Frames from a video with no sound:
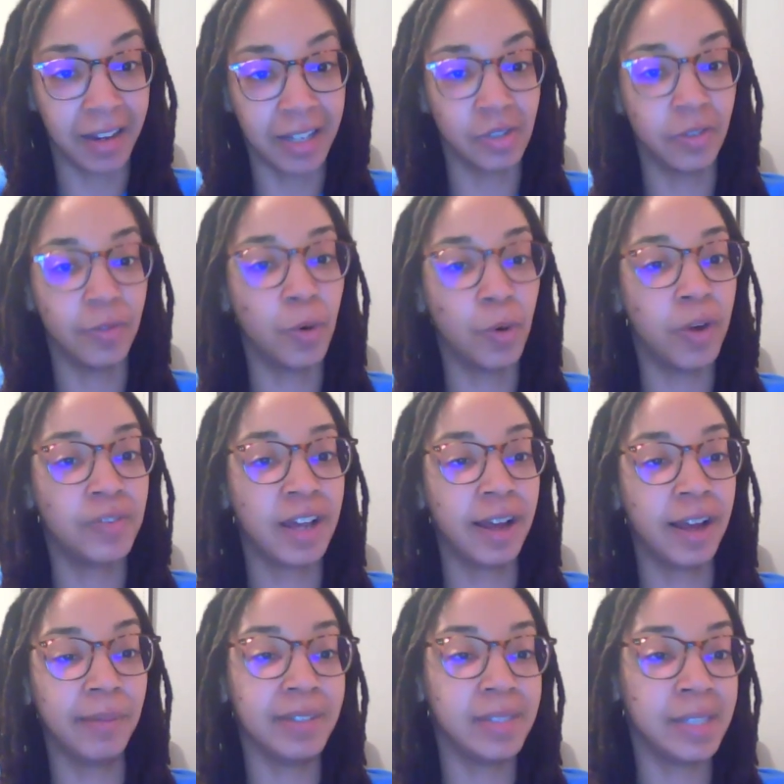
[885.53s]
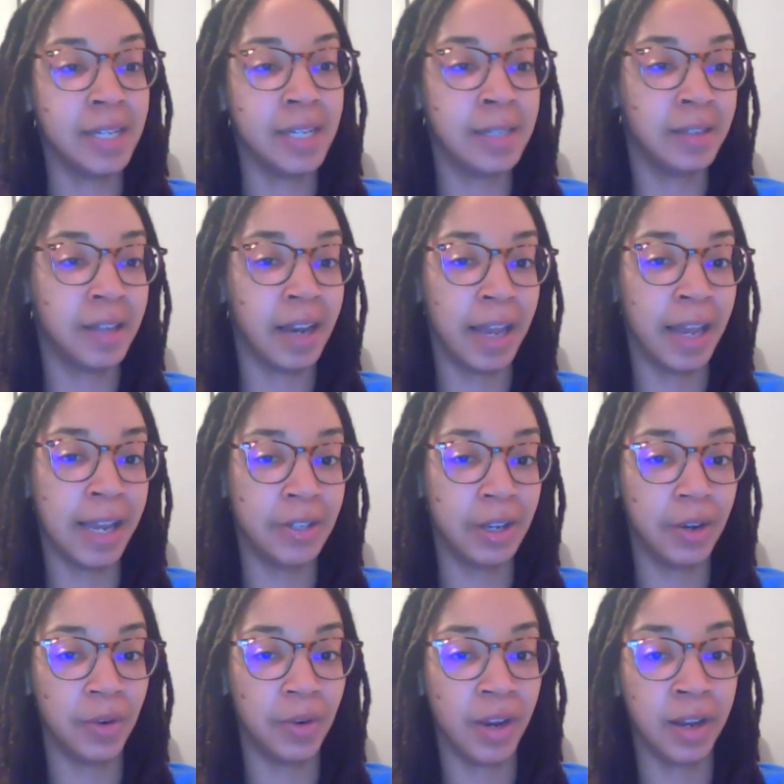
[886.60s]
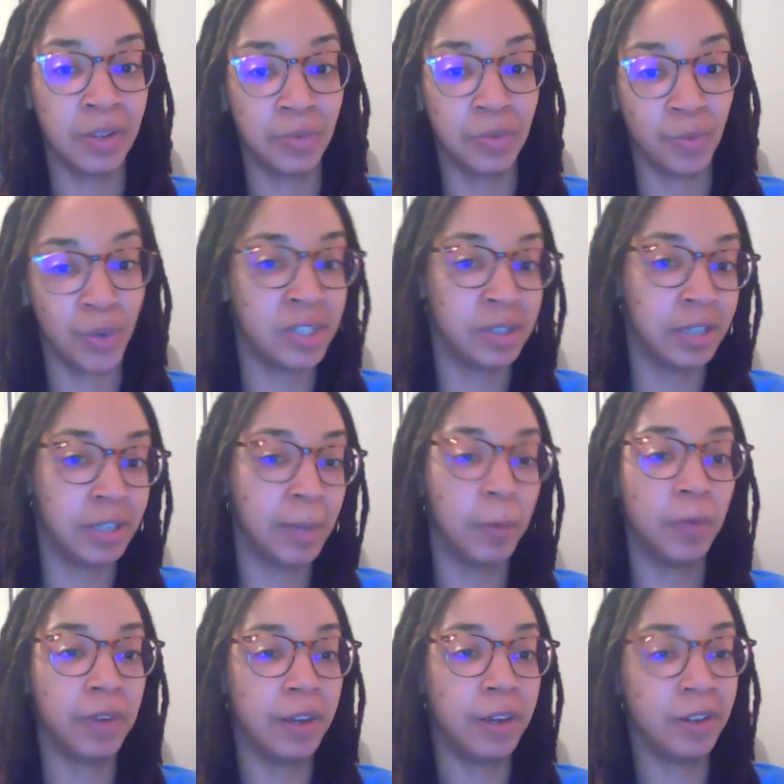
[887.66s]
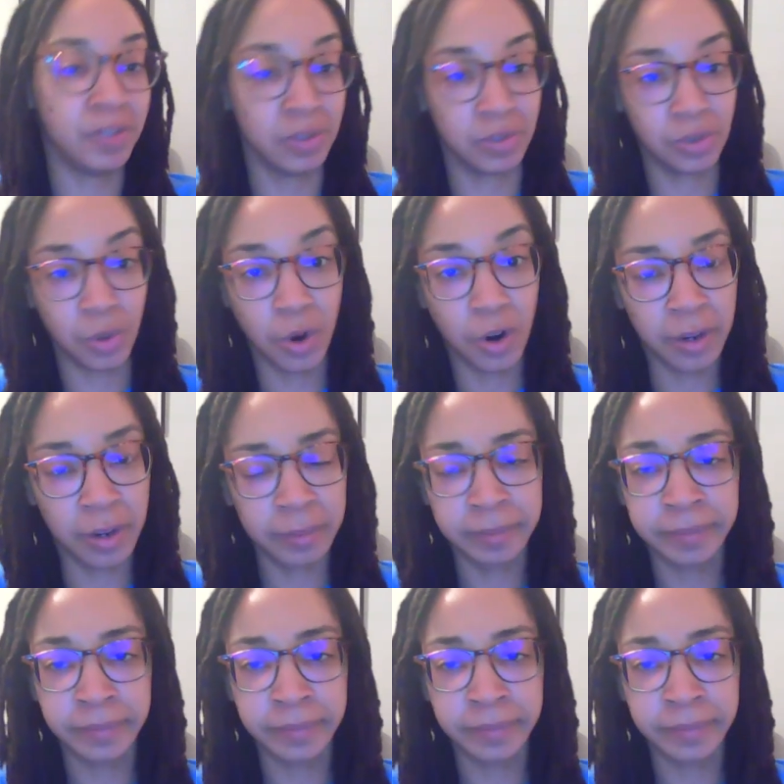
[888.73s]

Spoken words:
It's the 4th time this season that AJ Green has reached double figures in scoring.